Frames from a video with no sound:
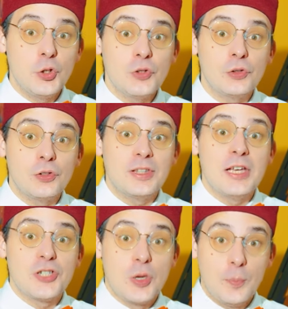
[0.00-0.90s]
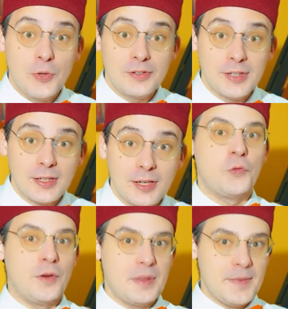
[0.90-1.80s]
used to teach music
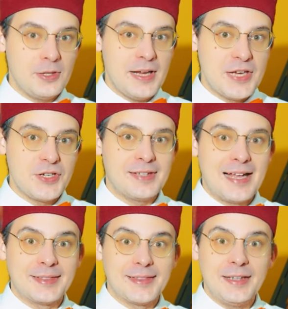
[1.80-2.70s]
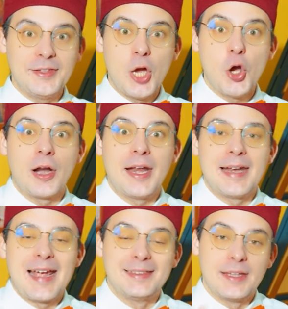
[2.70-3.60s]
from the Middle Ages until the early
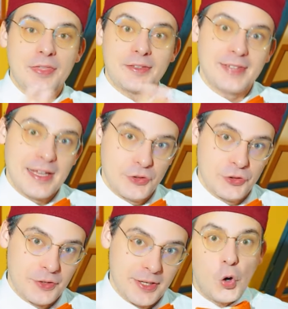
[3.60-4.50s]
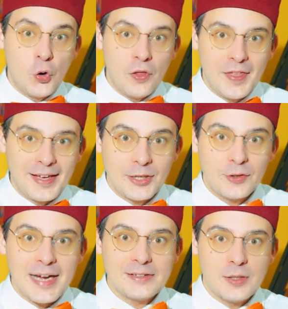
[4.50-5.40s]
19th century. All the
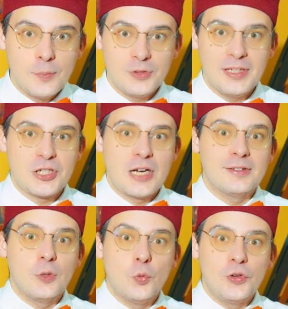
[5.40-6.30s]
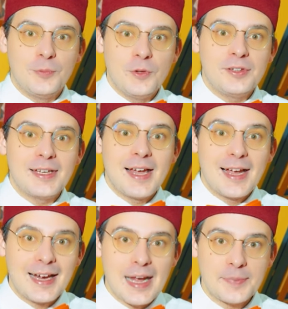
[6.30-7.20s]
great musicians whose music
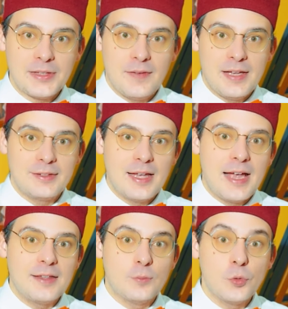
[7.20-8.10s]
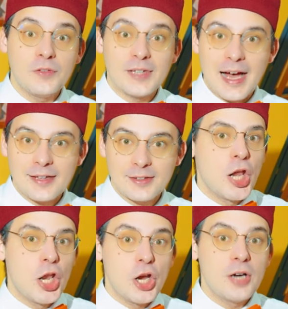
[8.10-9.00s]
captivates and moves us
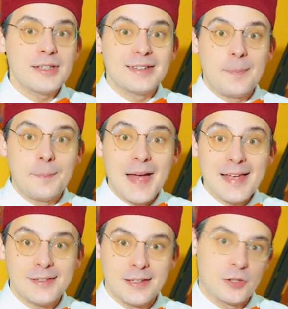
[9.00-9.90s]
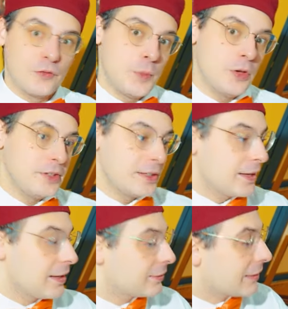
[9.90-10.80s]
learned the basics of music
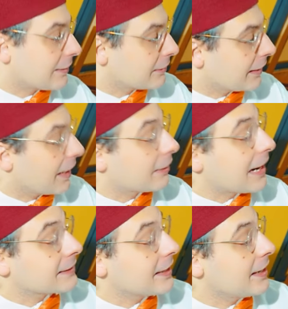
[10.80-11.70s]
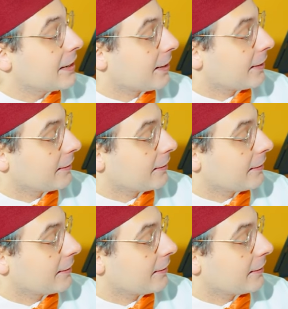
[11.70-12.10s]
starting right here,